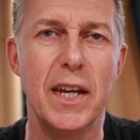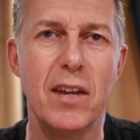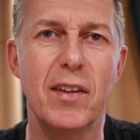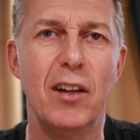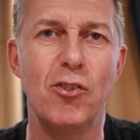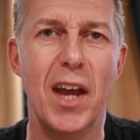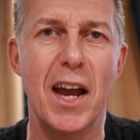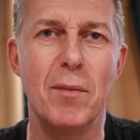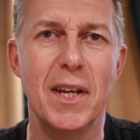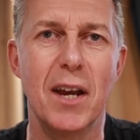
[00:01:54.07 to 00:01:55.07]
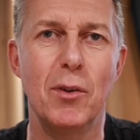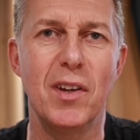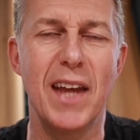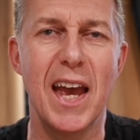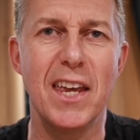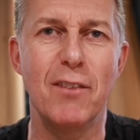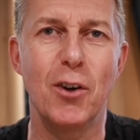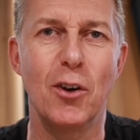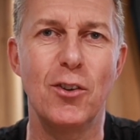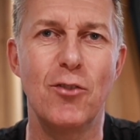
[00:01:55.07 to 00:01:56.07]
and it tells you how many hours a day
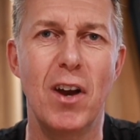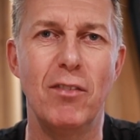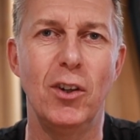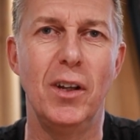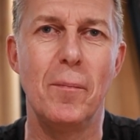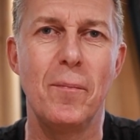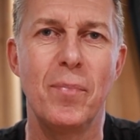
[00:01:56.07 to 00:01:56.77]
you've got to travel.